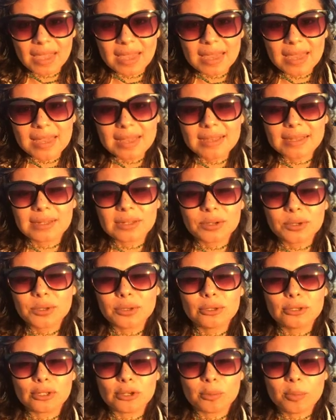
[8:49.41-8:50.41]
is a
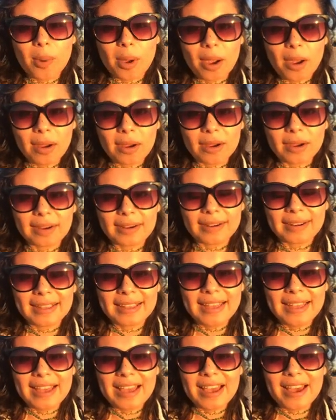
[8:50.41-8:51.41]
crucial part
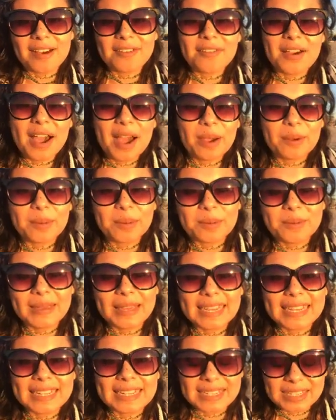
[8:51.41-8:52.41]
of how we
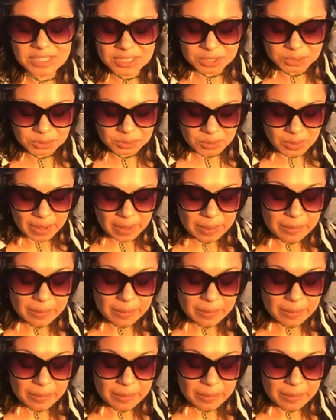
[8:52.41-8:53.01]
begin to